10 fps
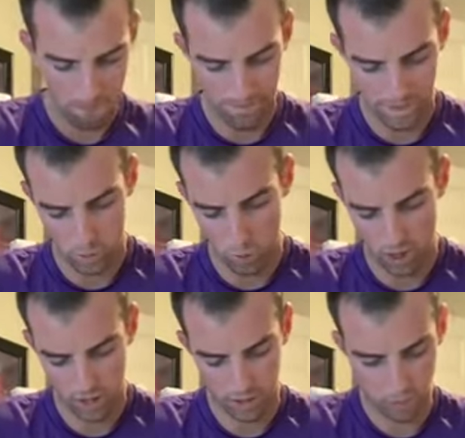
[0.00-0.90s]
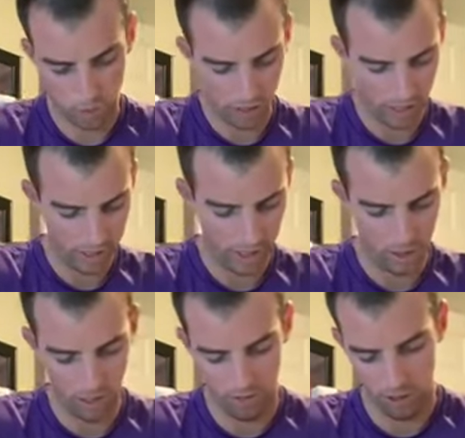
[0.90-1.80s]
This way, it's more likely you
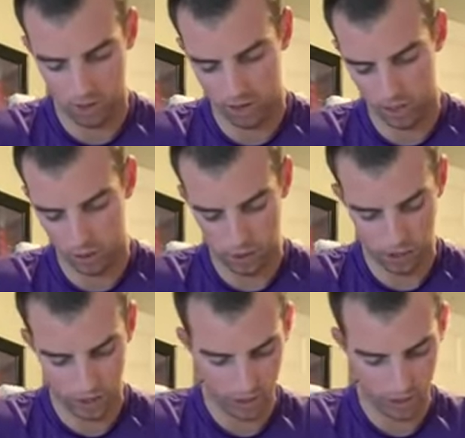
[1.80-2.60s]
can diffuse the situation